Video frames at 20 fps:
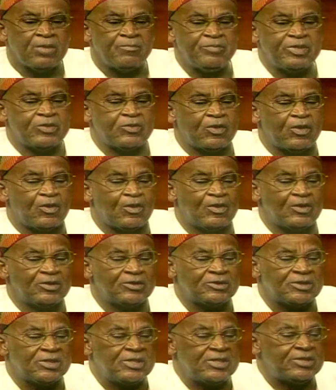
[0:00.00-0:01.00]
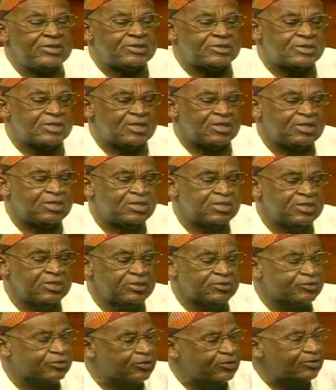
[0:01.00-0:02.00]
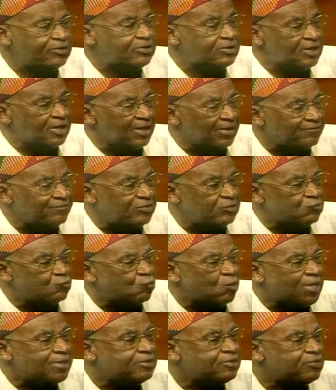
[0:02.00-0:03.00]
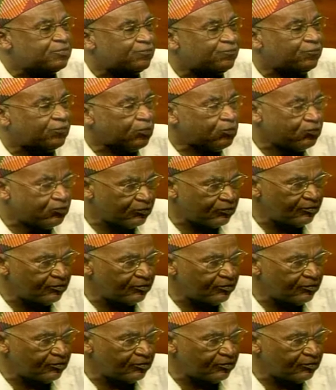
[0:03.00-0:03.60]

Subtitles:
because he said it's good to have the right to vote,